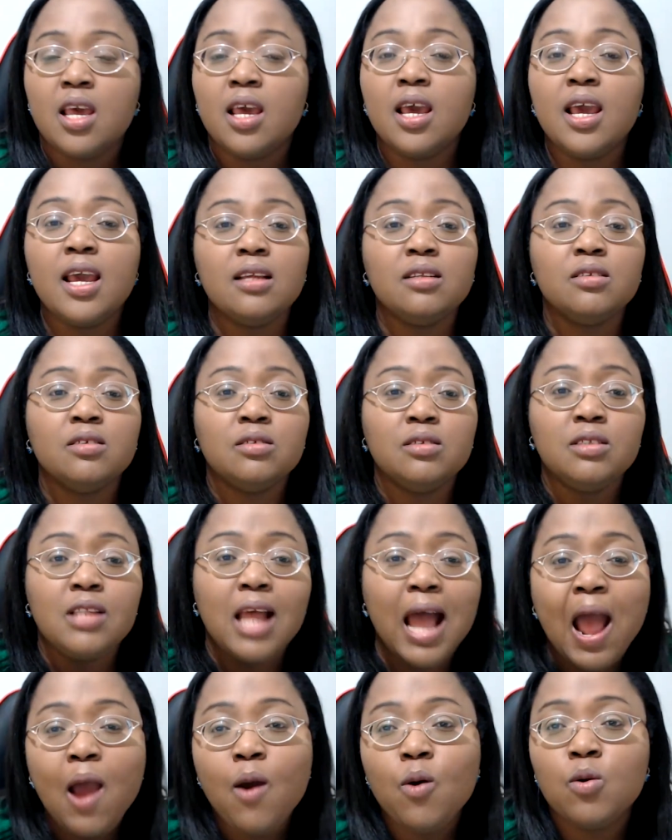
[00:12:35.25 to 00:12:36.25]
And
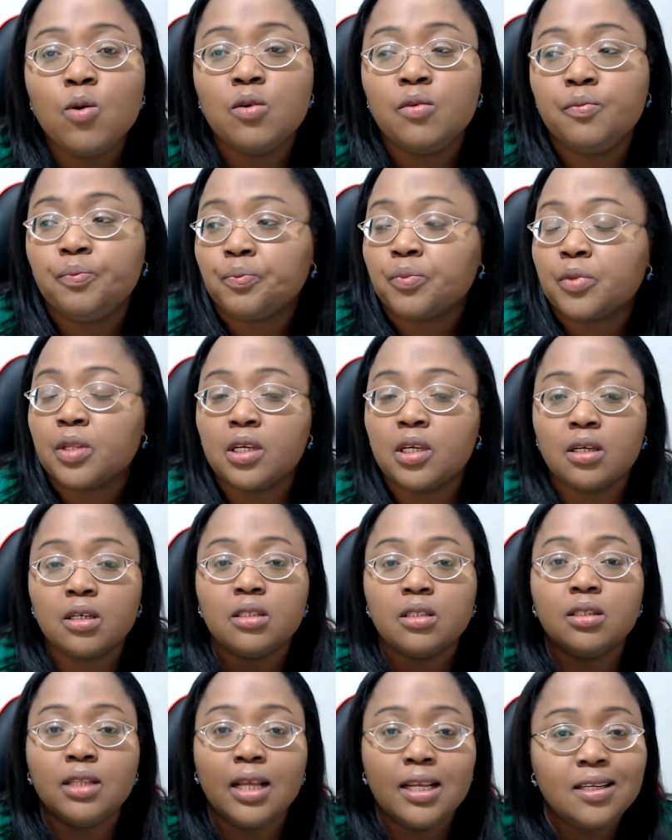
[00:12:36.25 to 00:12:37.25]
now
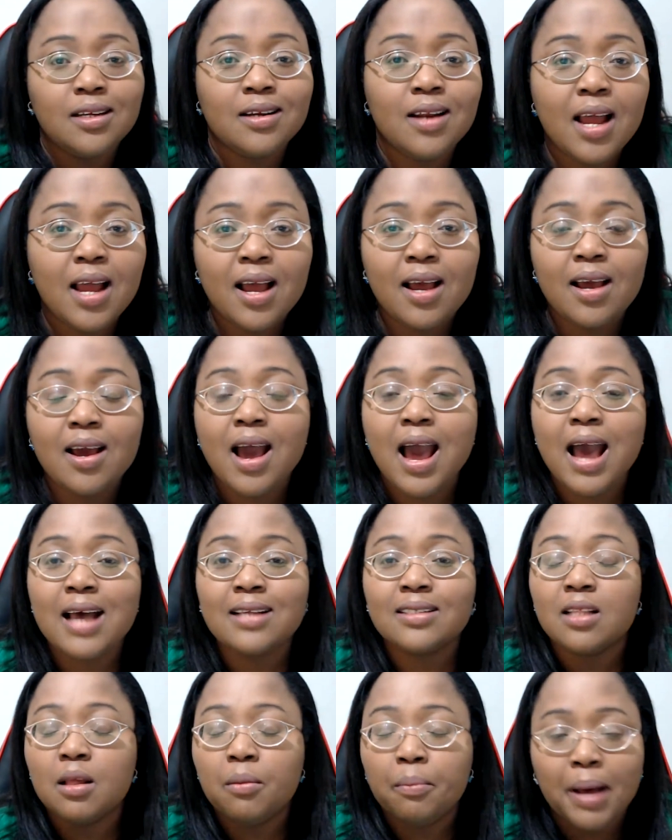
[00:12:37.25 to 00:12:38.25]
Nigeria
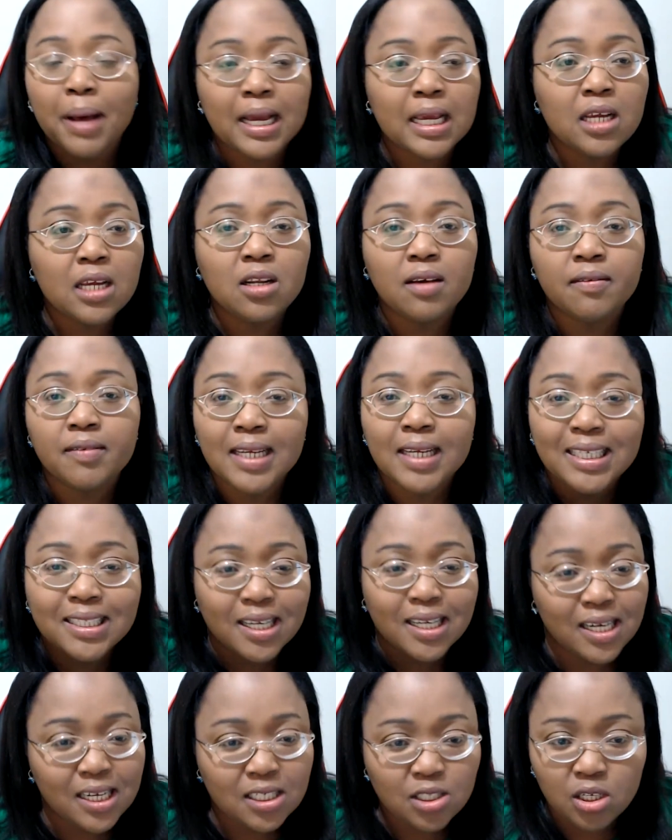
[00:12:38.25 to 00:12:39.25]
has the backing of the
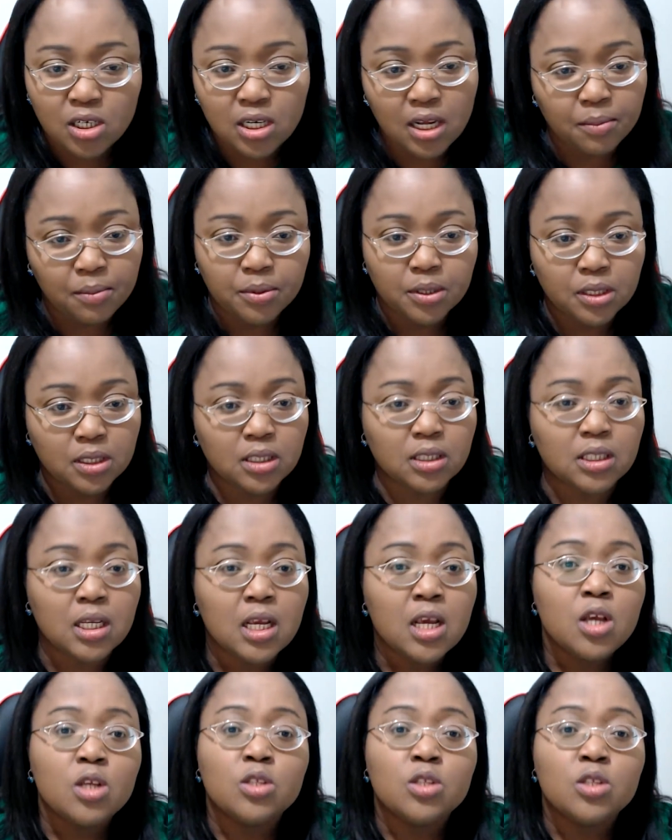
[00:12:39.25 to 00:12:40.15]
international bodies.